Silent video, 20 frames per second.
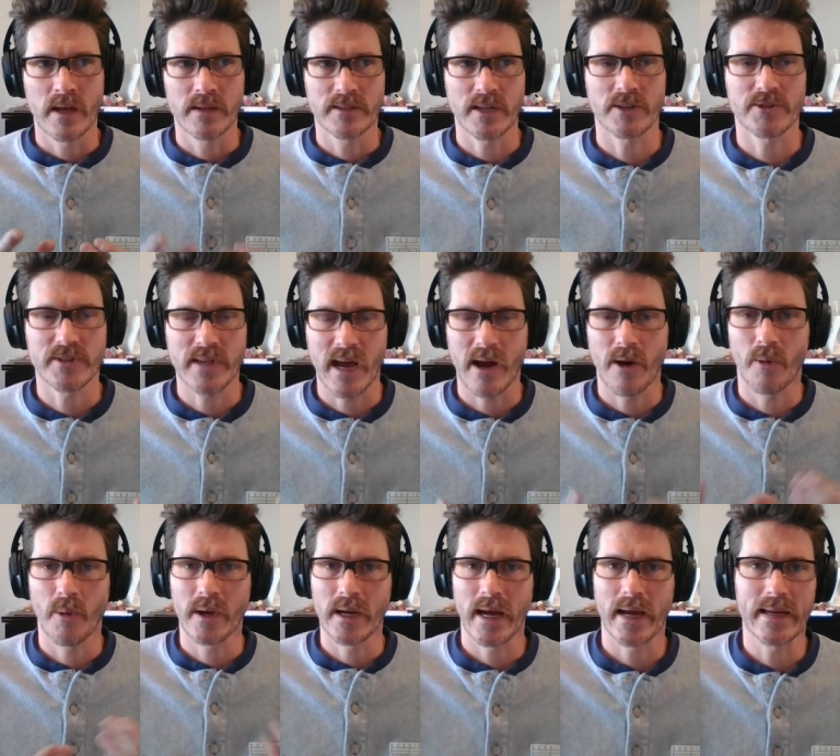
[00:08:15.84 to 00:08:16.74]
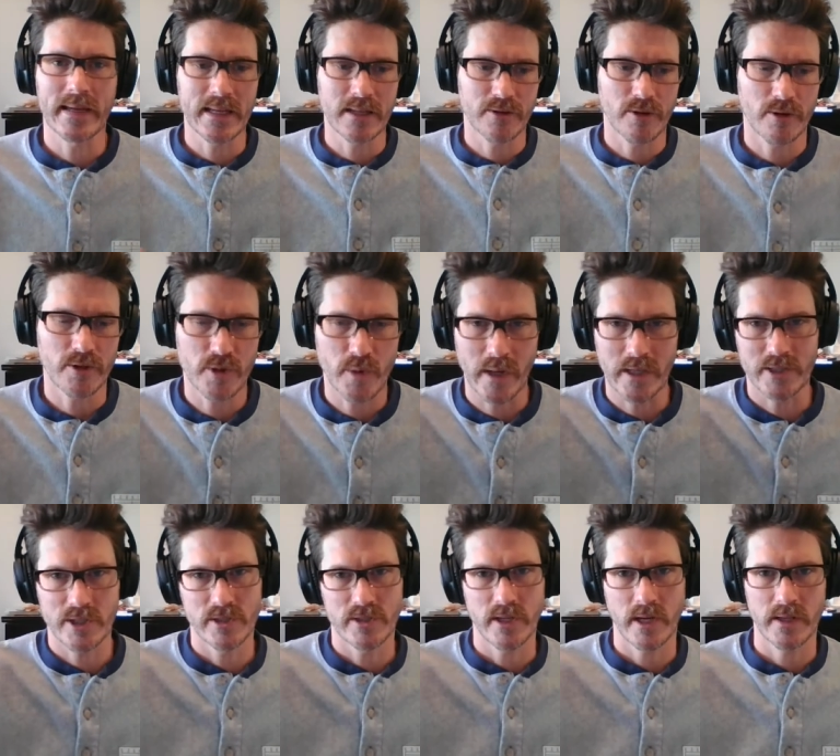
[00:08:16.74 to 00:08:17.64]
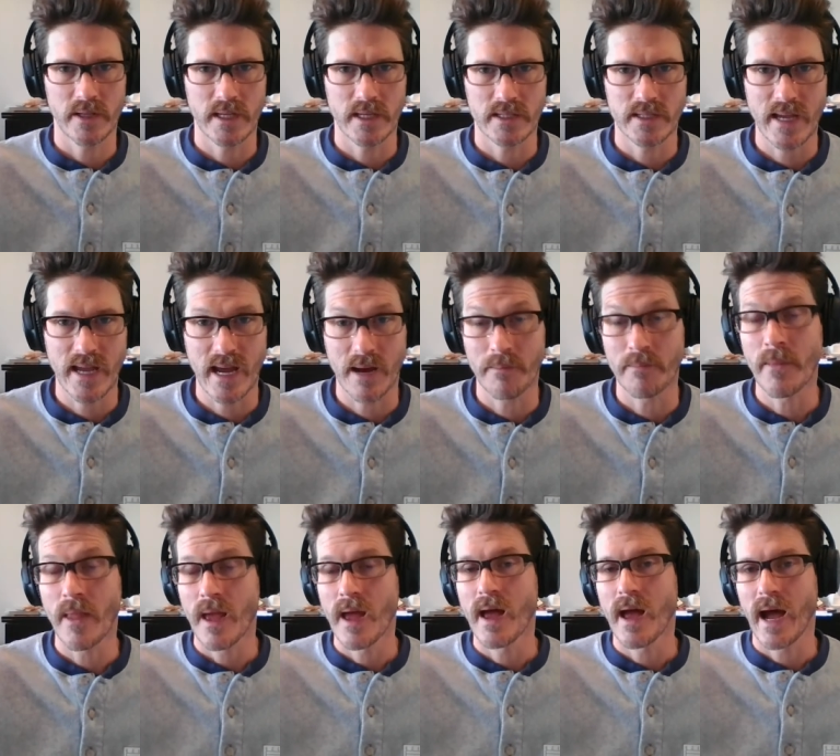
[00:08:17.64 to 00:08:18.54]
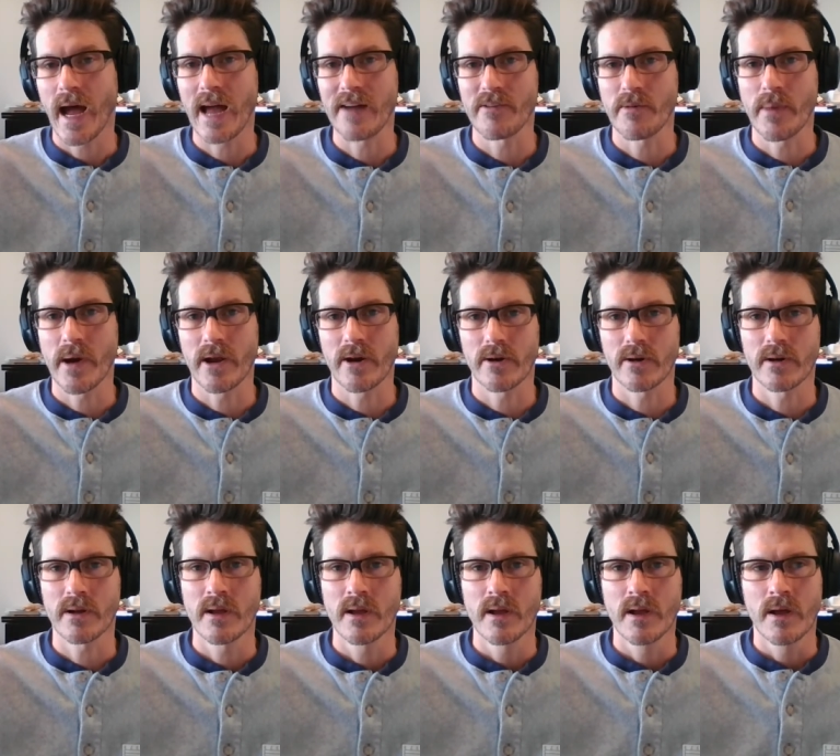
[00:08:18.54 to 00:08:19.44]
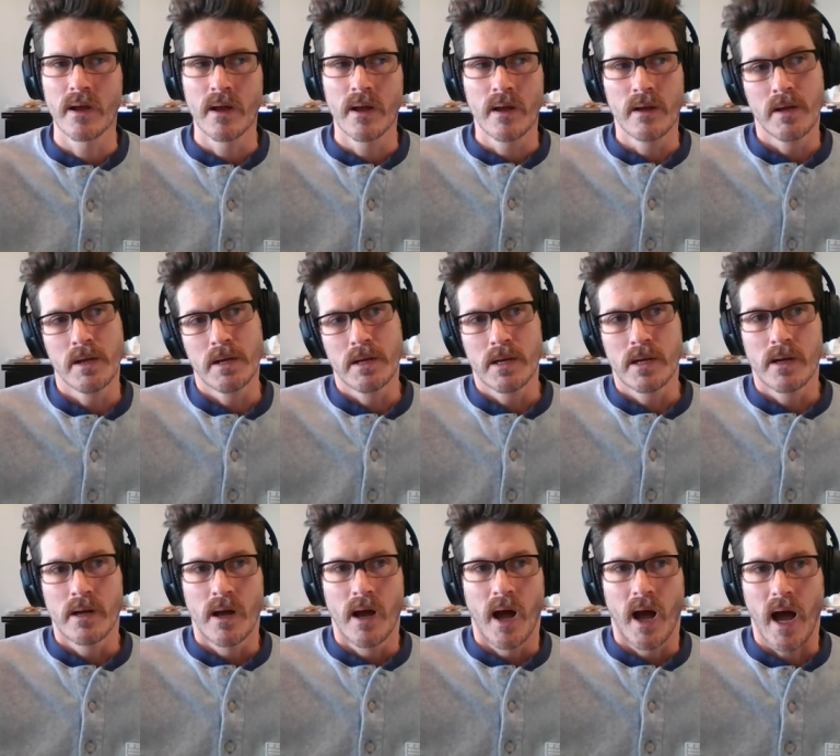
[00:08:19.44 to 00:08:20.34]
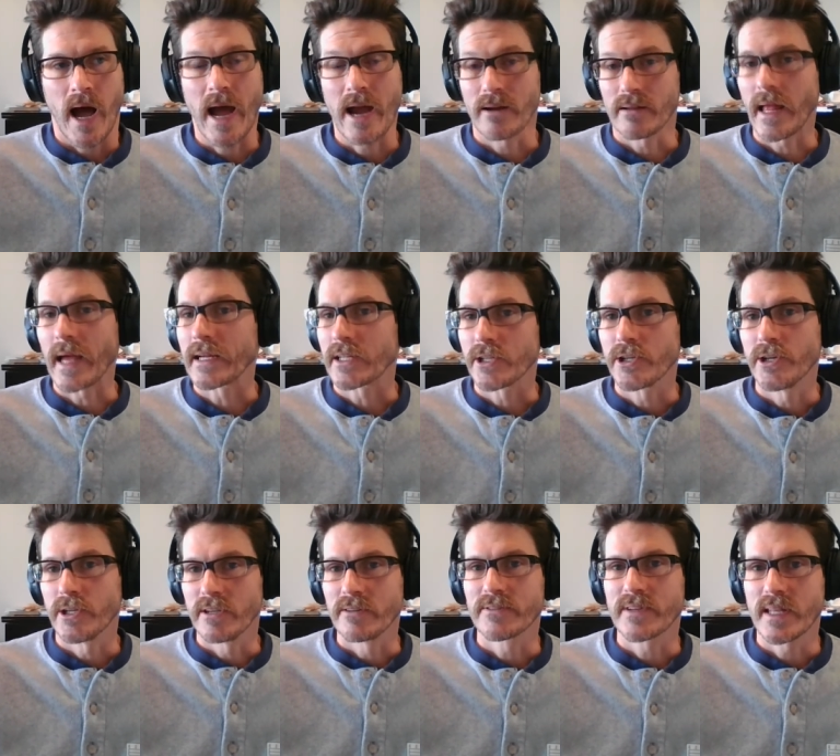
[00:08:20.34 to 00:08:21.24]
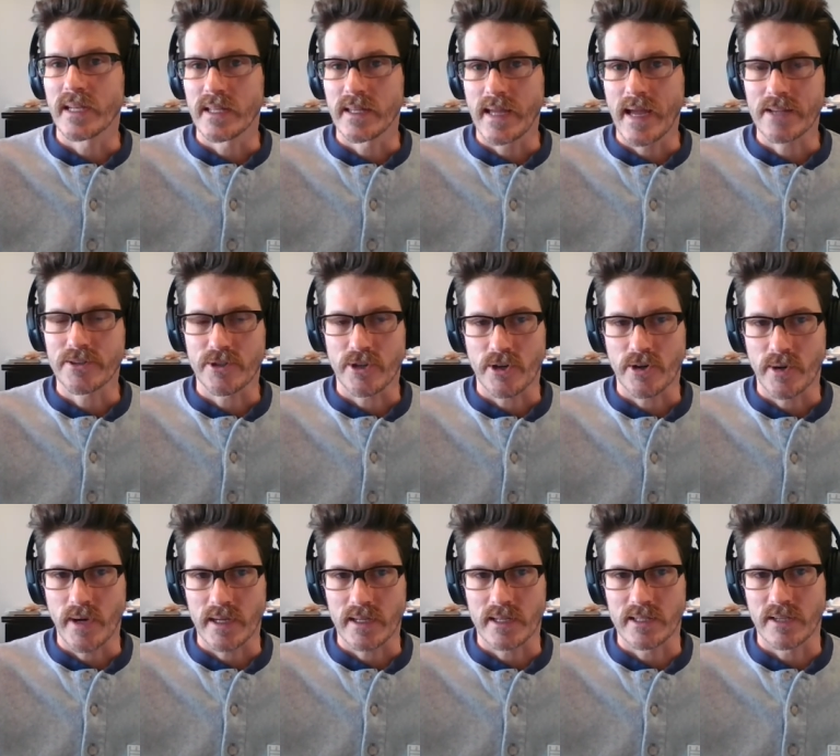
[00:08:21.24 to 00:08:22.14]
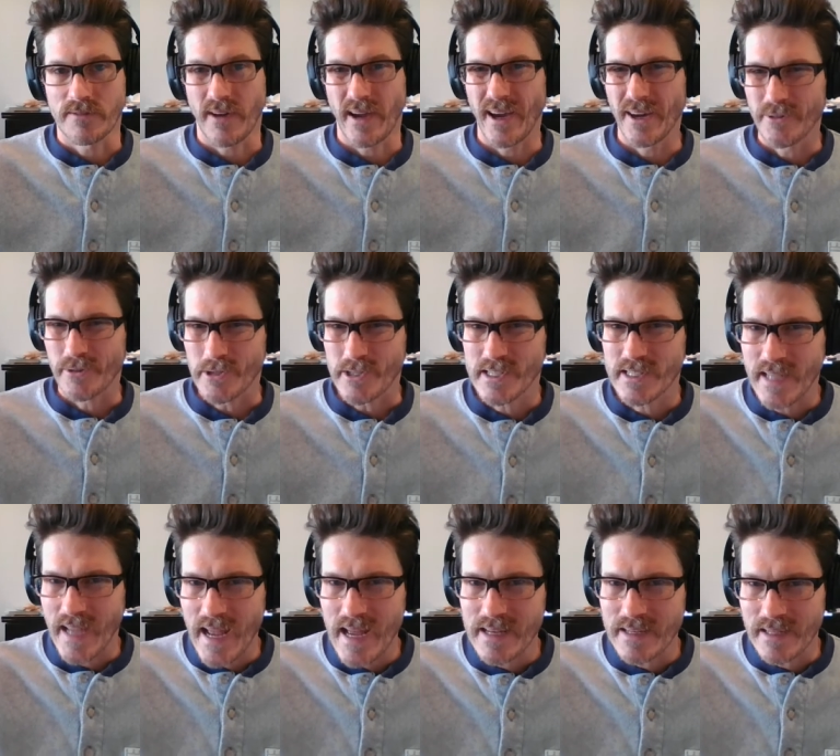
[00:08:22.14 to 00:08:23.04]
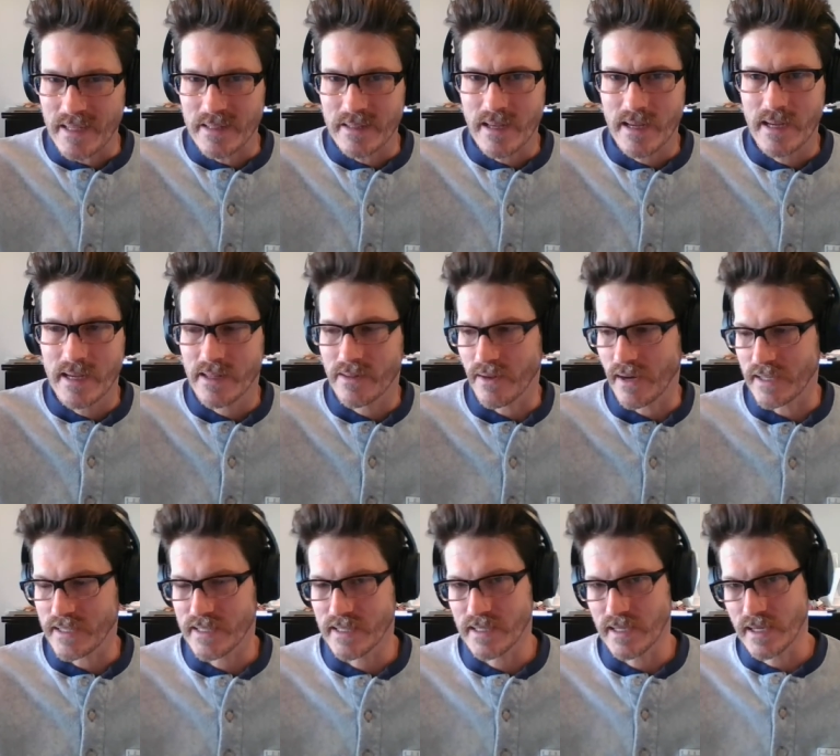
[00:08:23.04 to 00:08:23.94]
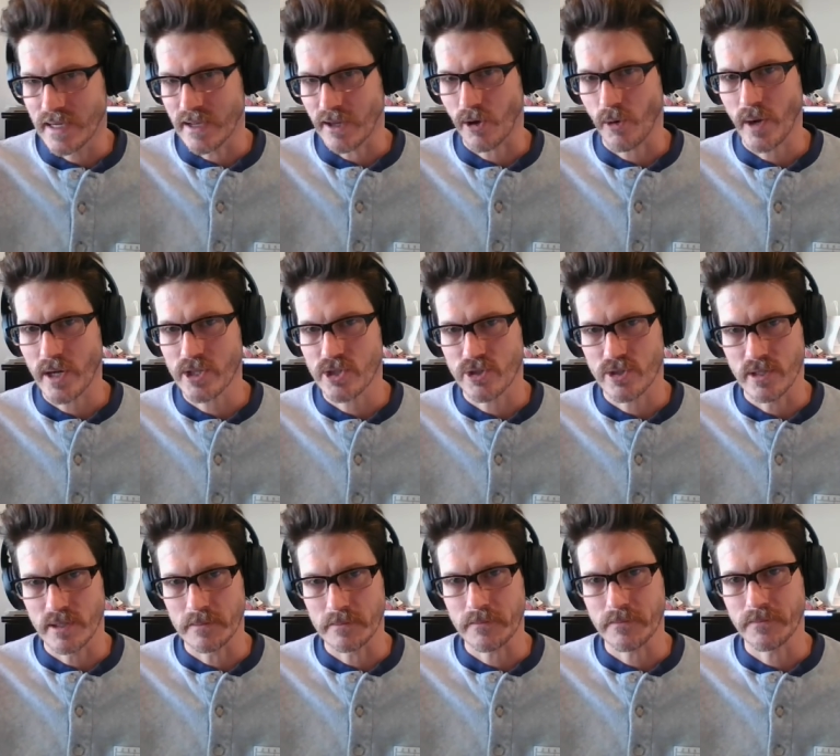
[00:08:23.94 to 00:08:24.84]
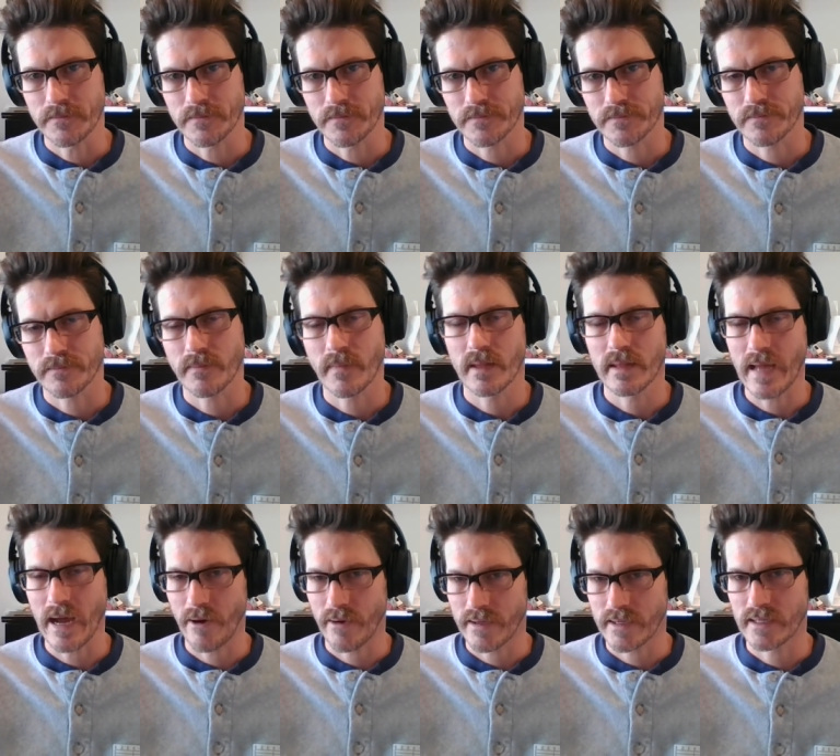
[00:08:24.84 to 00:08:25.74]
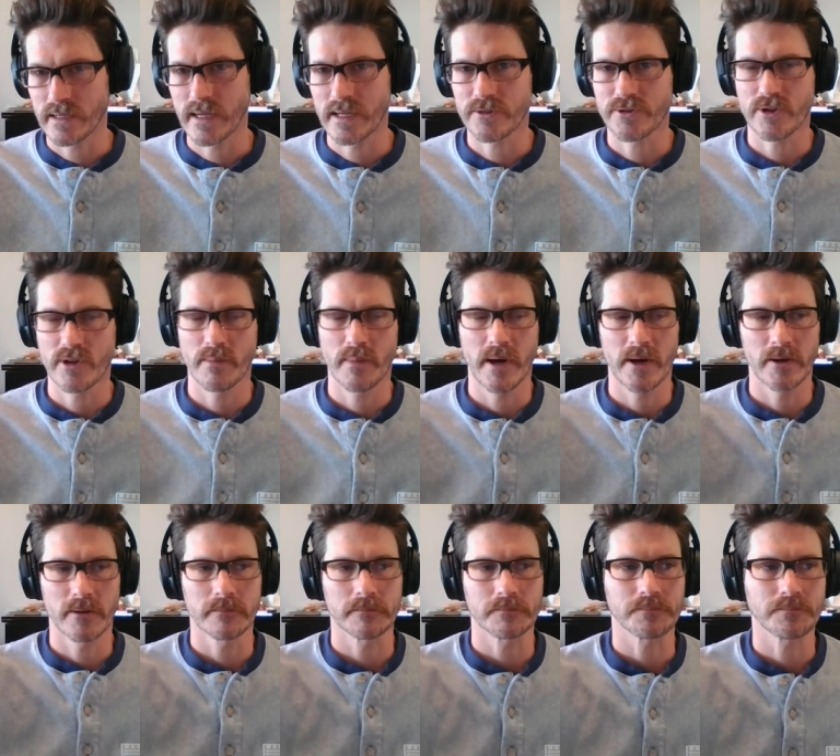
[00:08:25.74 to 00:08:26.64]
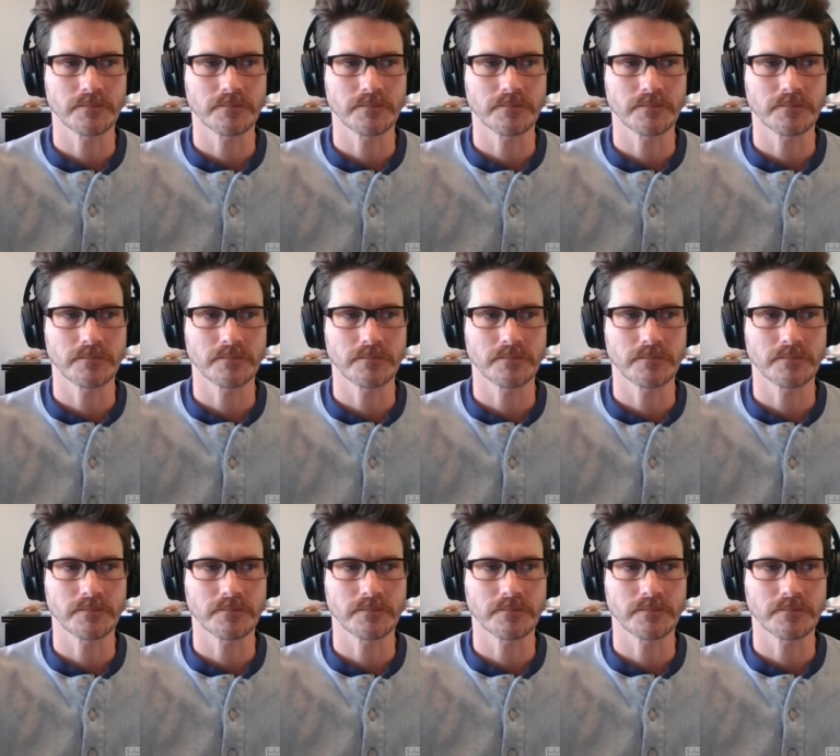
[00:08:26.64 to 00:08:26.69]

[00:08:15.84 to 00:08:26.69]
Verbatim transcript: such that when I get those questions on the exam, I have a better a higher likelihood of getting the answer correct. Because if I understand it, then I see it in a question, now I can answer it better.